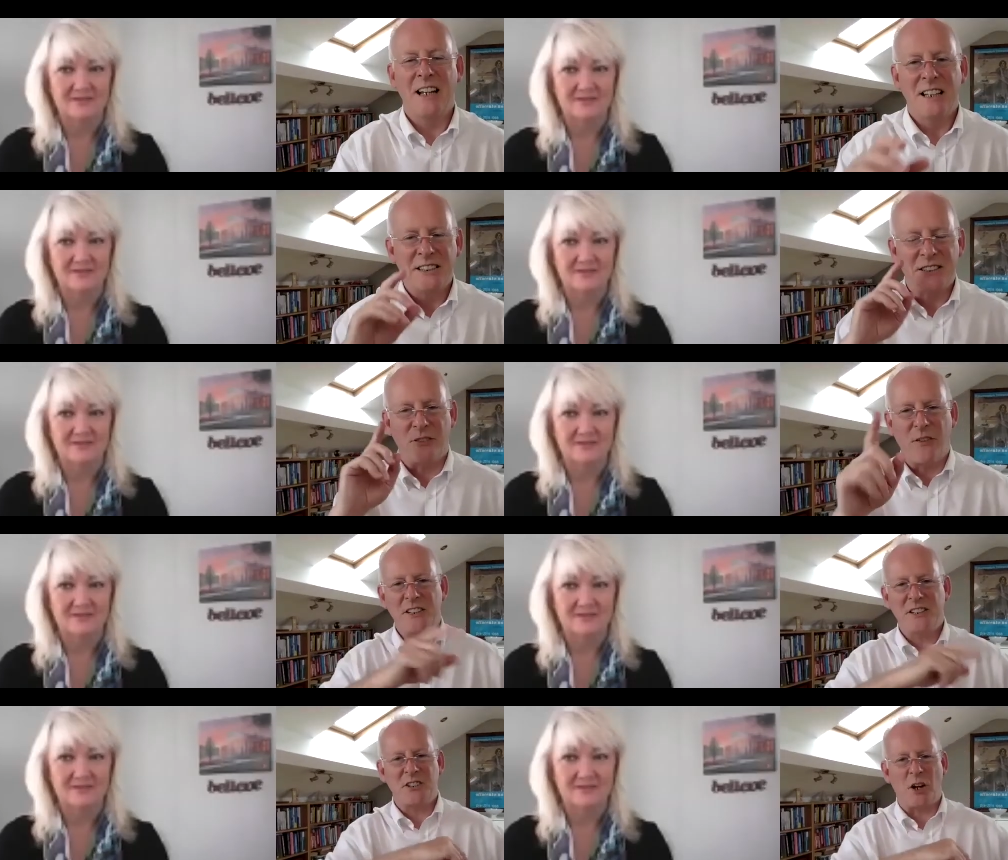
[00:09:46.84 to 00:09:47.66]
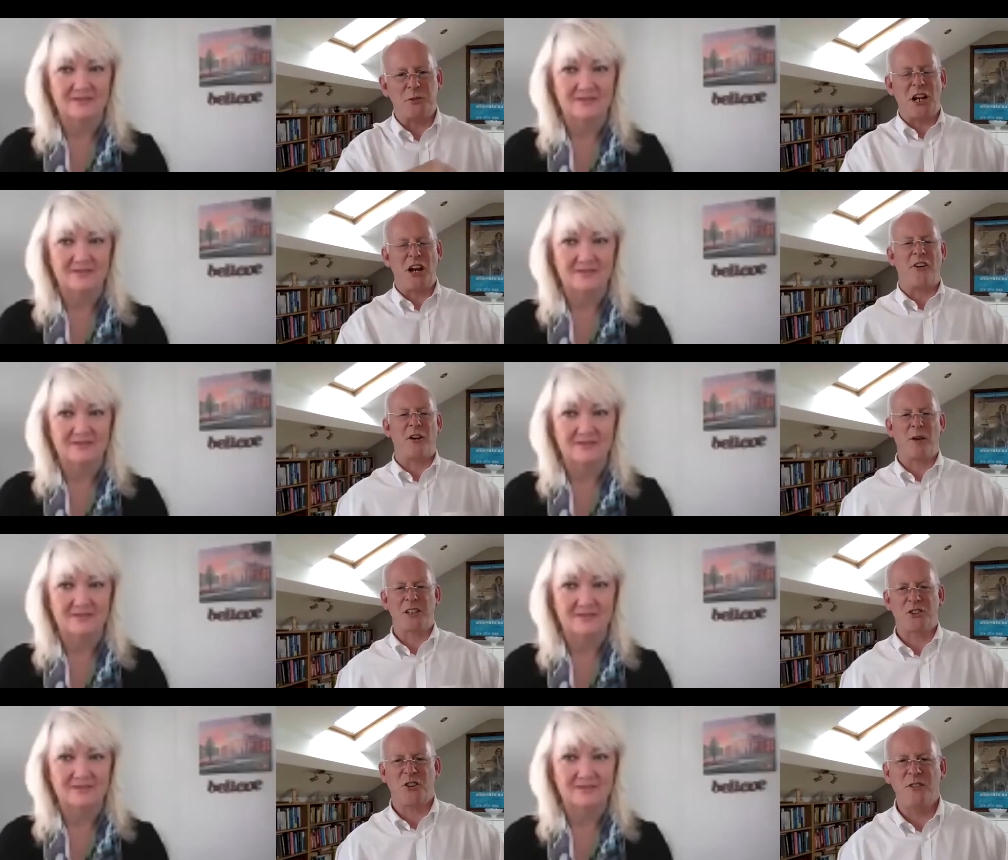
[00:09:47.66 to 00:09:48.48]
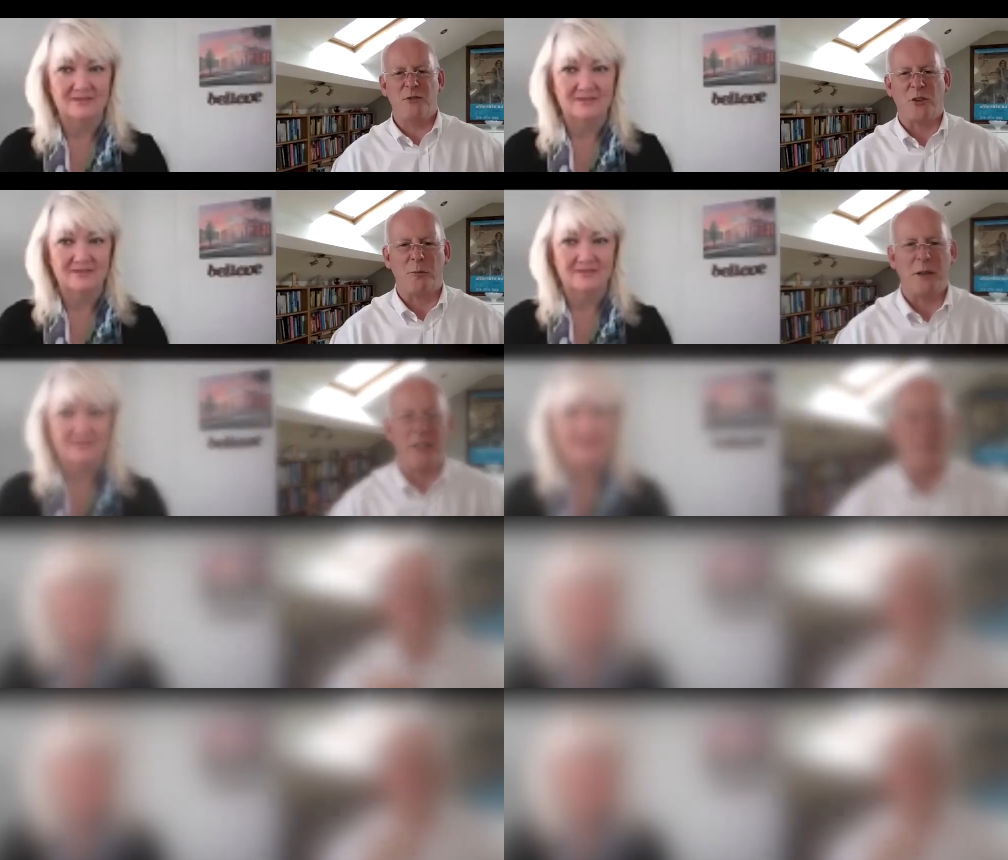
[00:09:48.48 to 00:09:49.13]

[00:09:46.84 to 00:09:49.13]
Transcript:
Speaker 1: So if I stop sharing my screen for a minute.